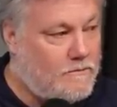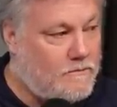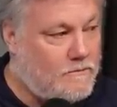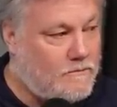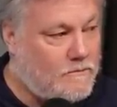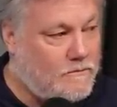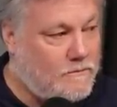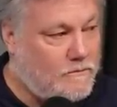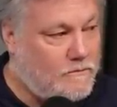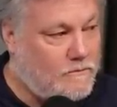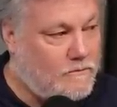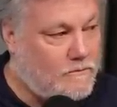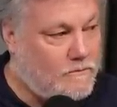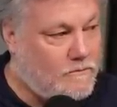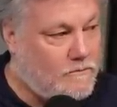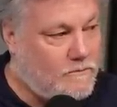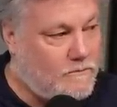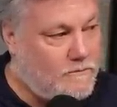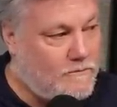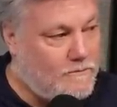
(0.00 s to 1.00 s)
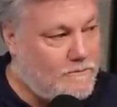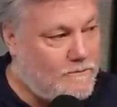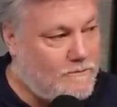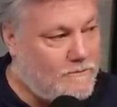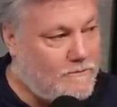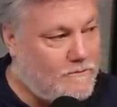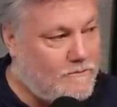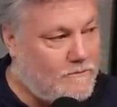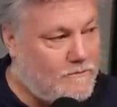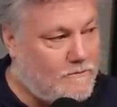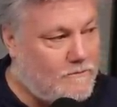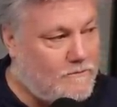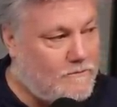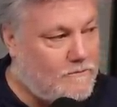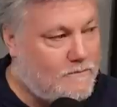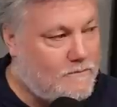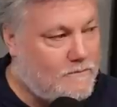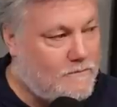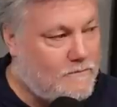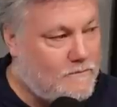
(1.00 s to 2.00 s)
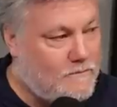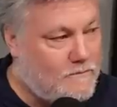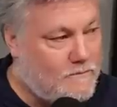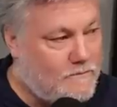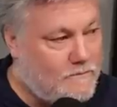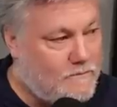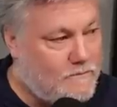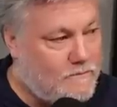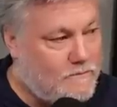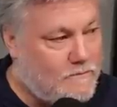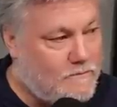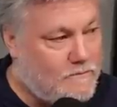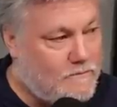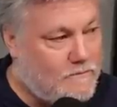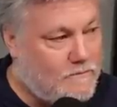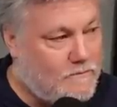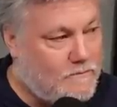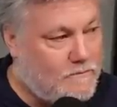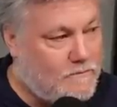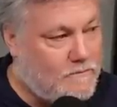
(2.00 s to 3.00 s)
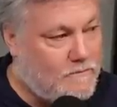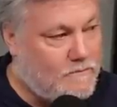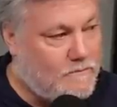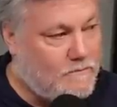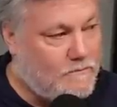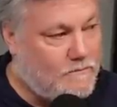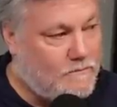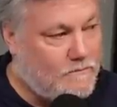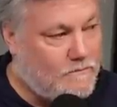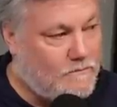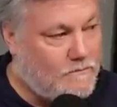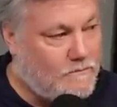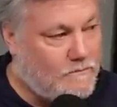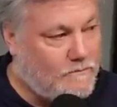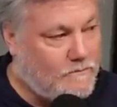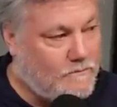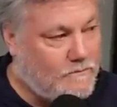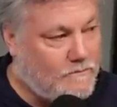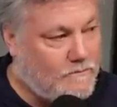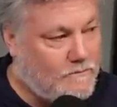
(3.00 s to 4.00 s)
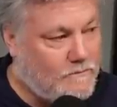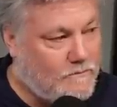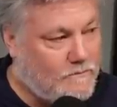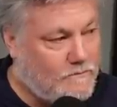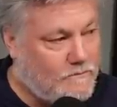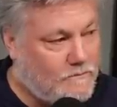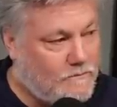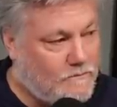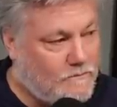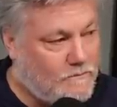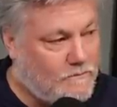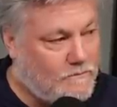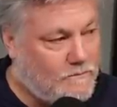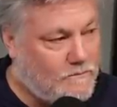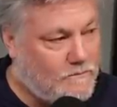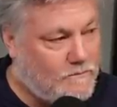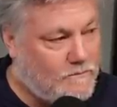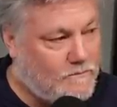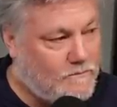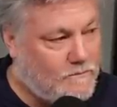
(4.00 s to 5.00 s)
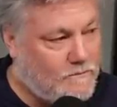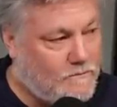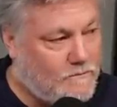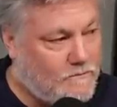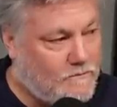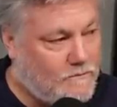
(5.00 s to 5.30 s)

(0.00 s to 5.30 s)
No words are spoken by the person on screen.